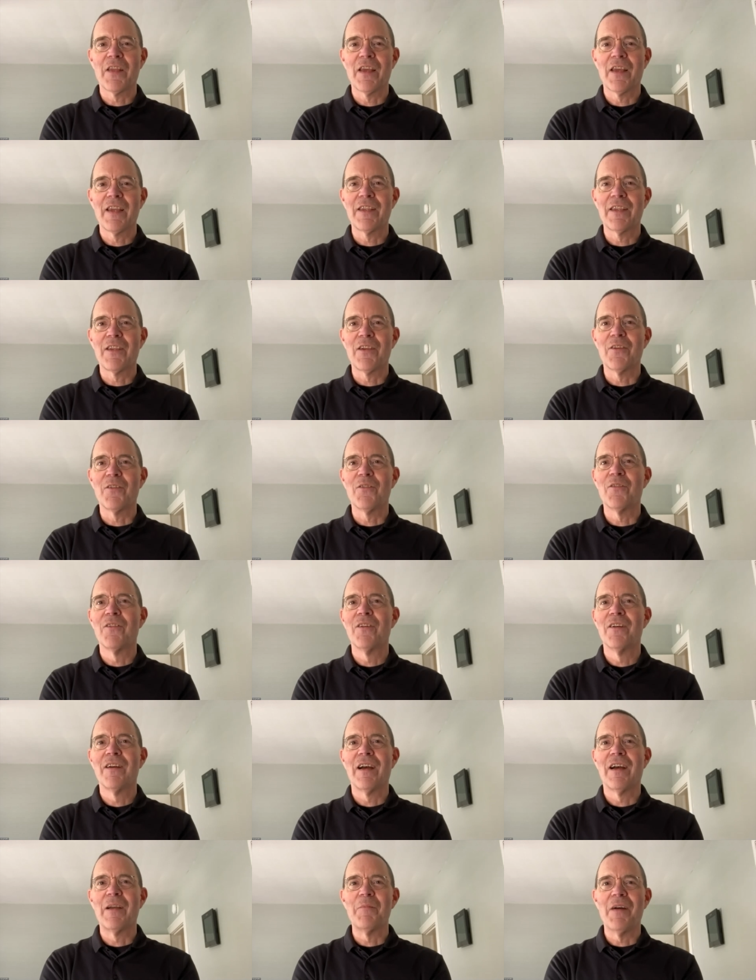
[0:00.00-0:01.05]
thank you.
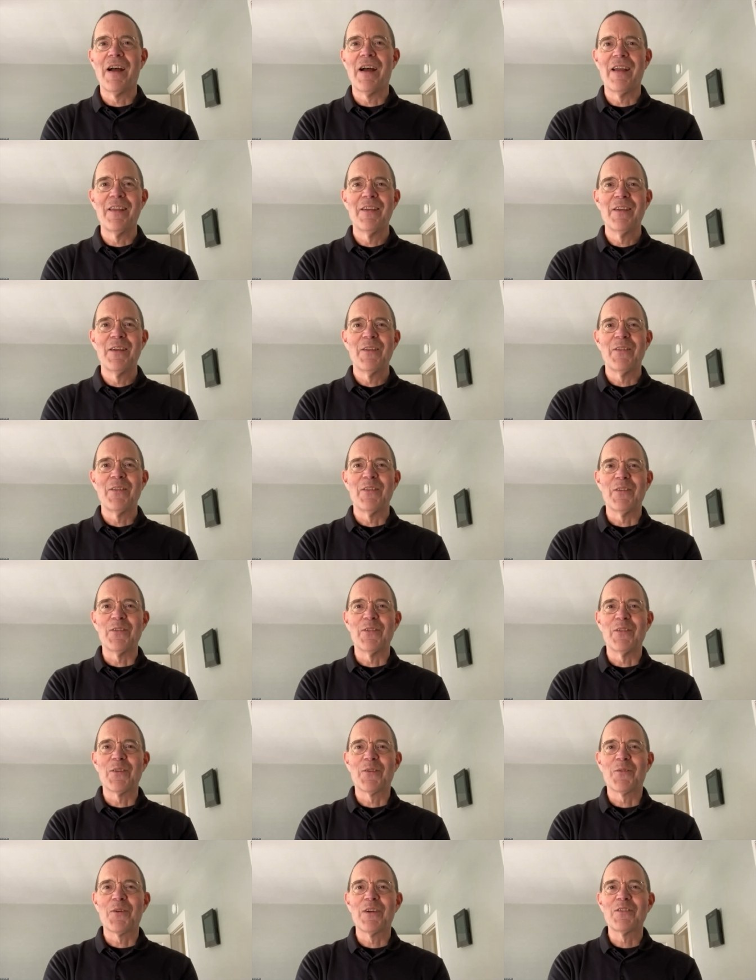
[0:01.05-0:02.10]
I, am the,
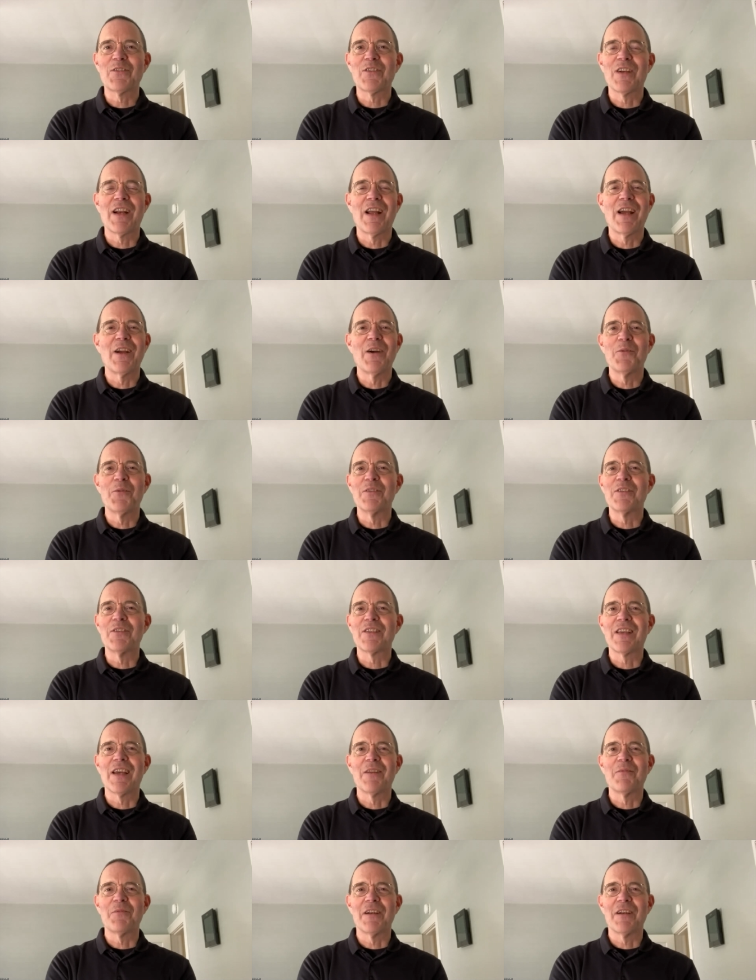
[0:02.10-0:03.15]
the question I always
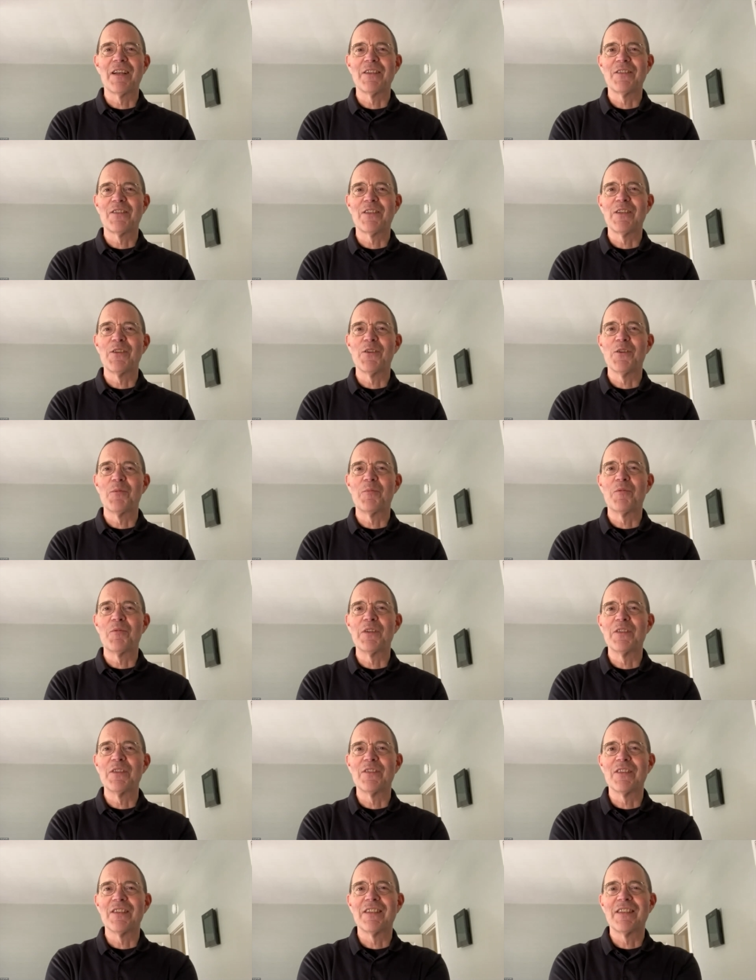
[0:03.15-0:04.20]
get when I see your
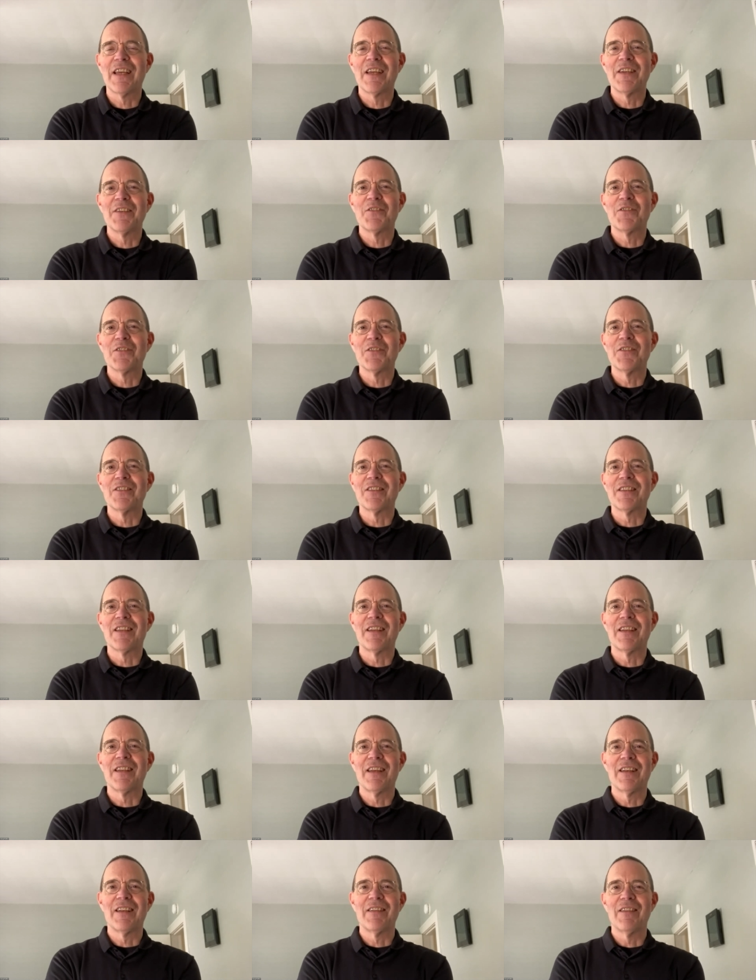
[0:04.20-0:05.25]
presentations,
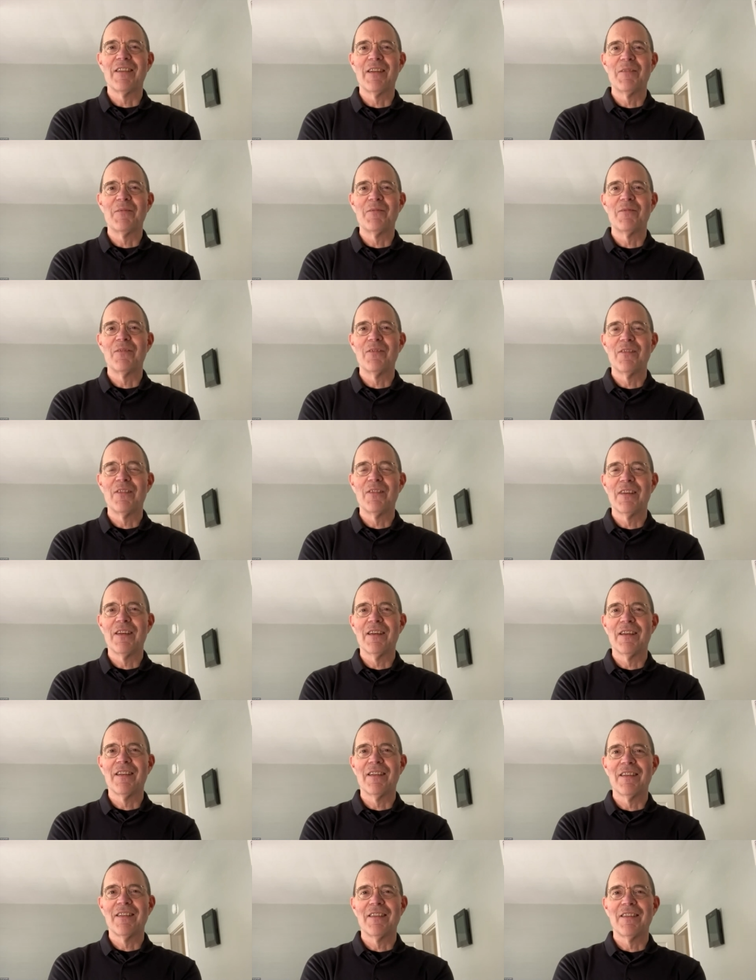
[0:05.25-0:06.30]
and, and, and
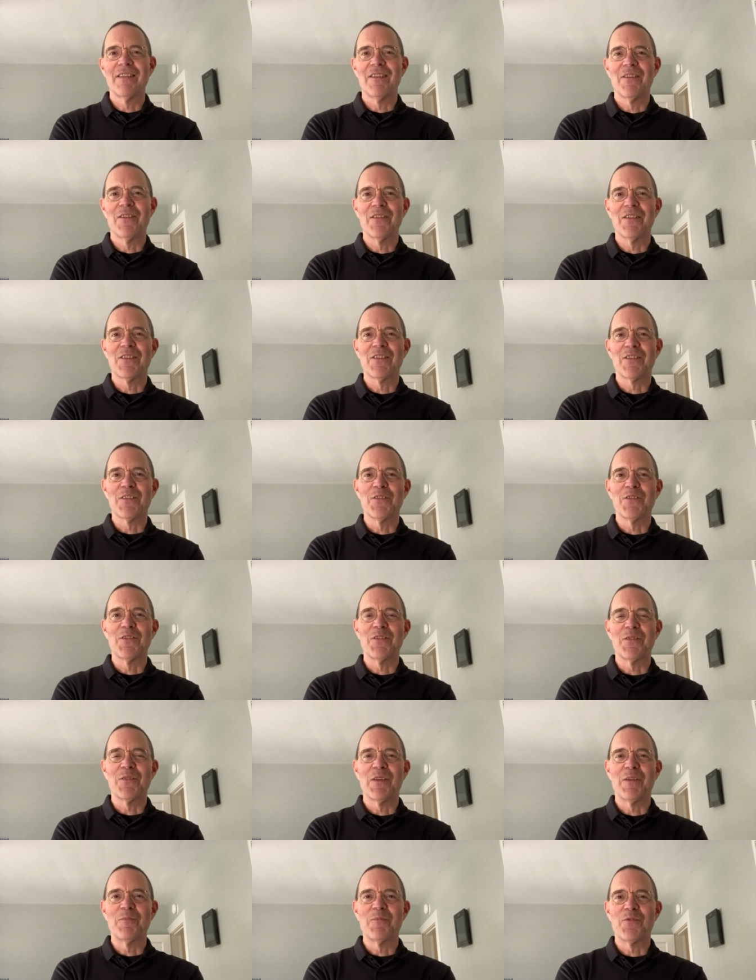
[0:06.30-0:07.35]
uh, you know, this
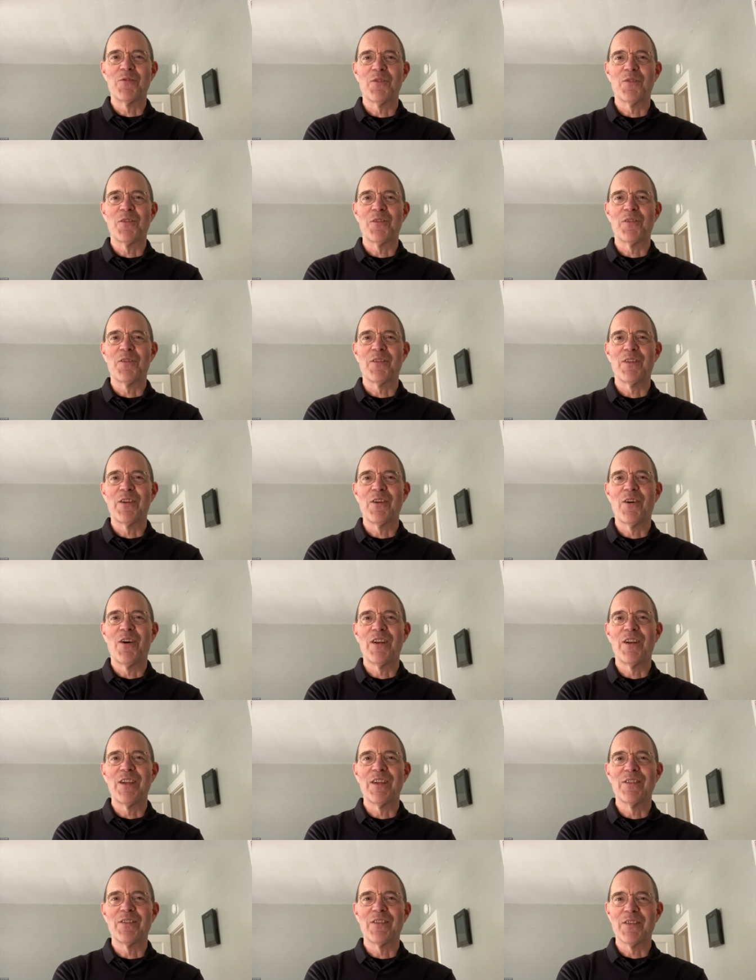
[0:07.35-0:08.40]
is, I'm sure the
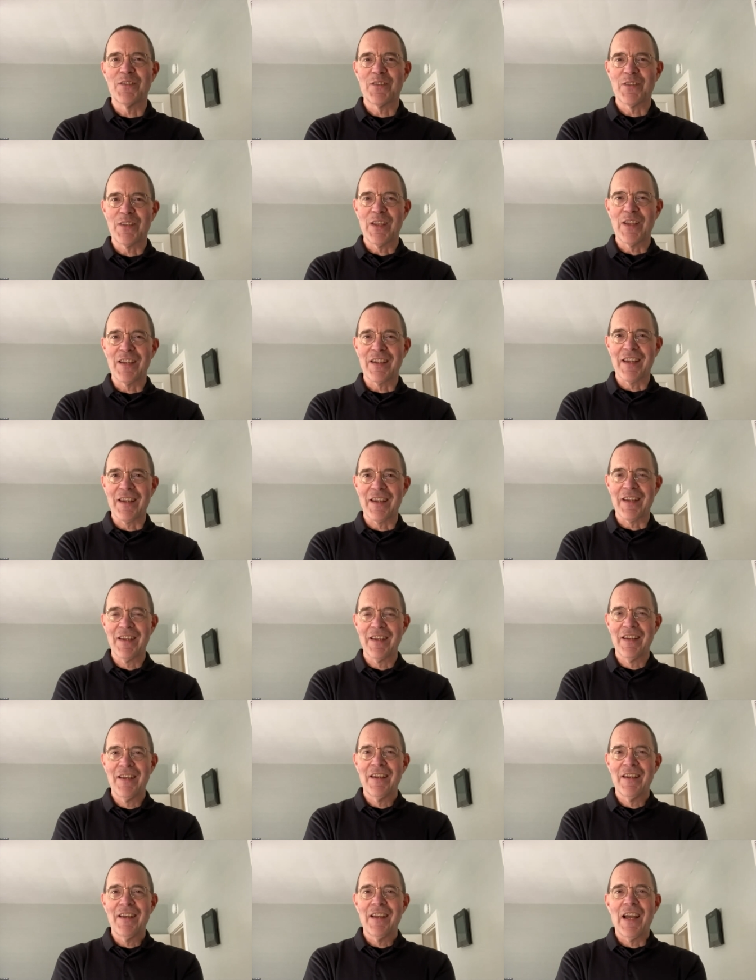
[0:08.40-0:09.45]
audience is thinking,
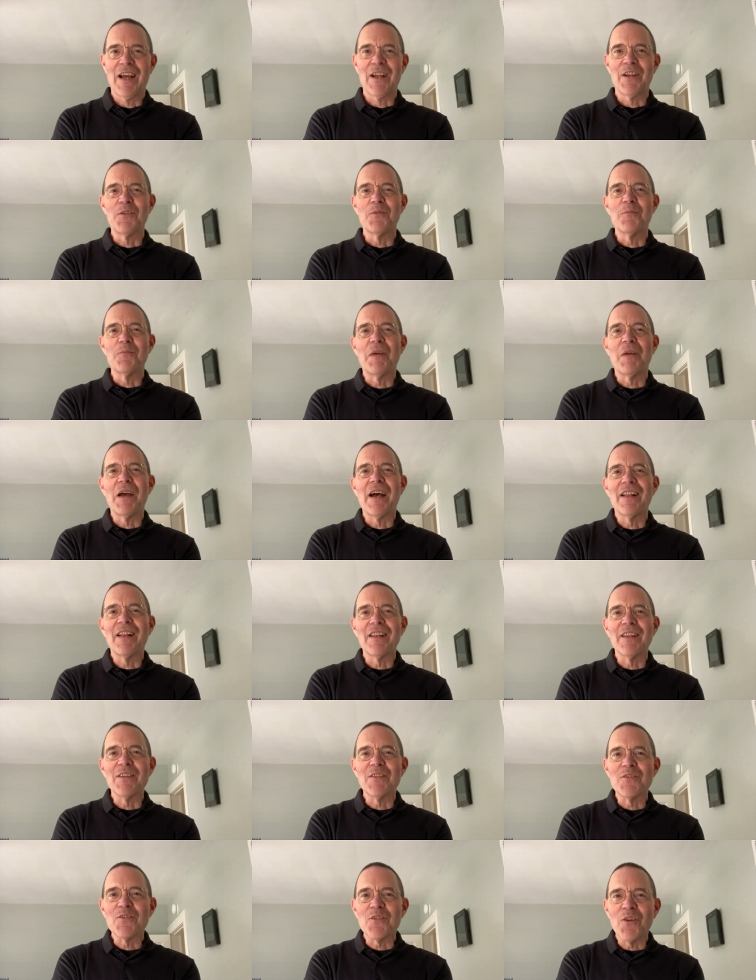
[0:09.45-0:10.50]
how do you
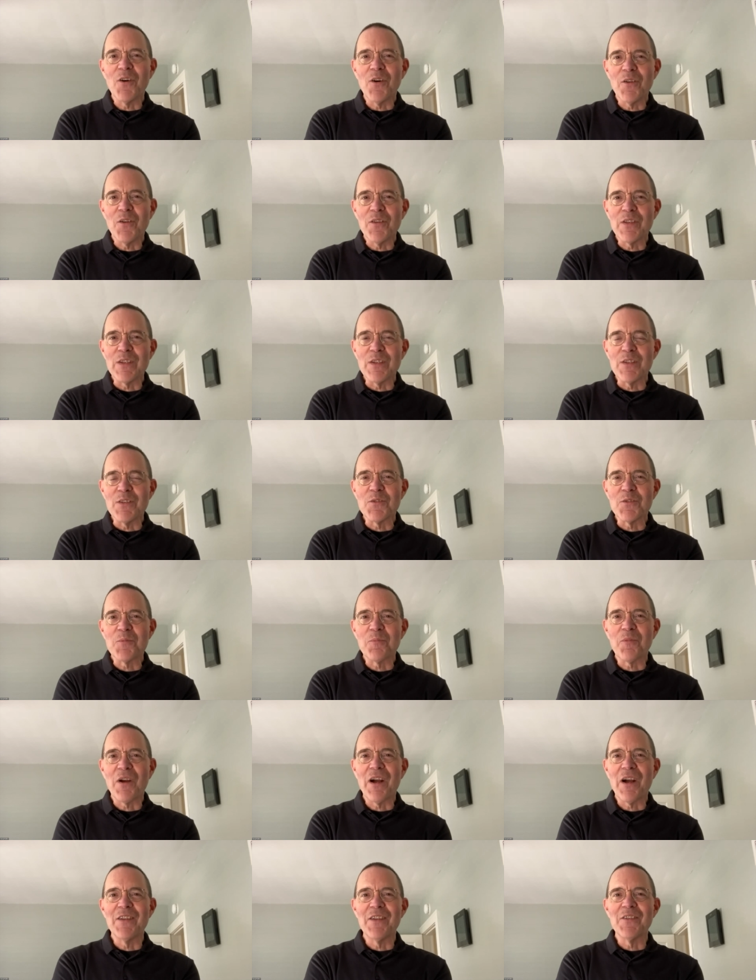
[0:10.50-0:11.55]
balance all these
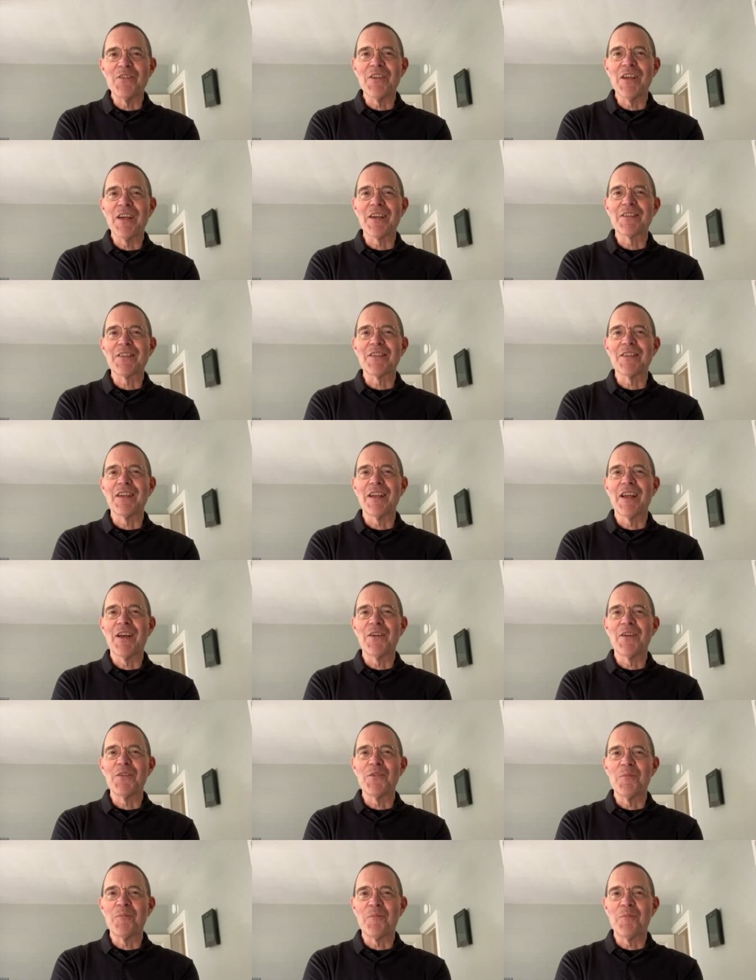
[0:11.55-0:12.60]
projects and how
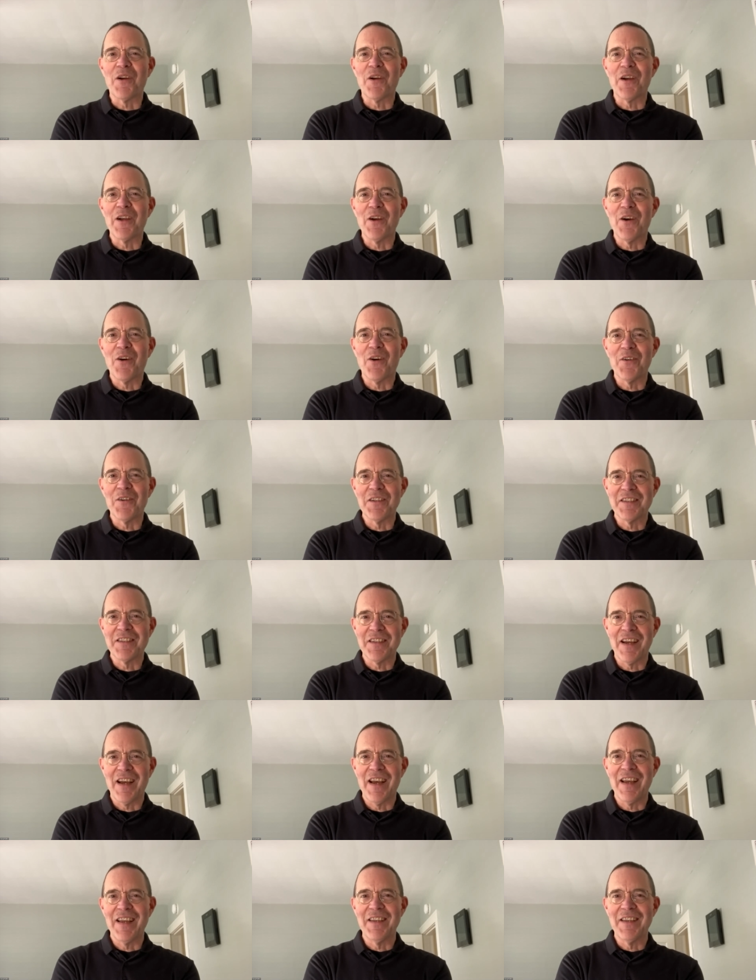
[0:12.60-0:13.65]
do you
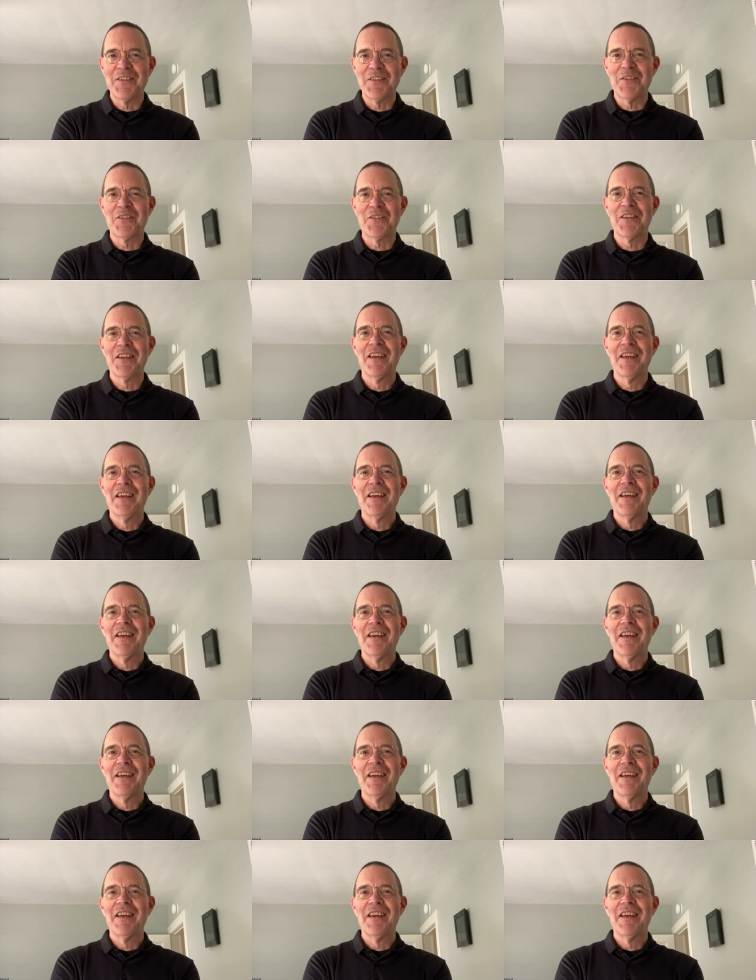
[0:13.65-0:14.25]
prioritize?